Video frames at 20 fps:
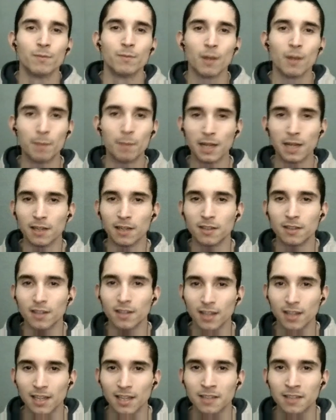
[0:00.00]
Appeared
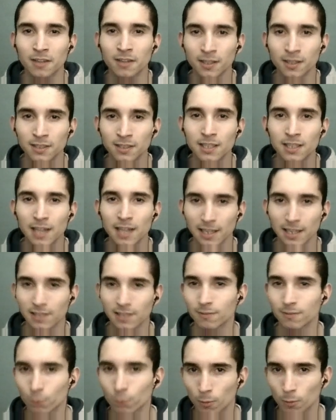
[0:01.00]
in
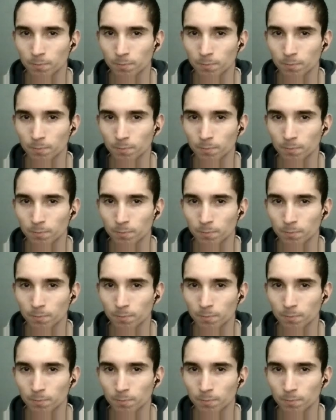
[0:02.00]
1984.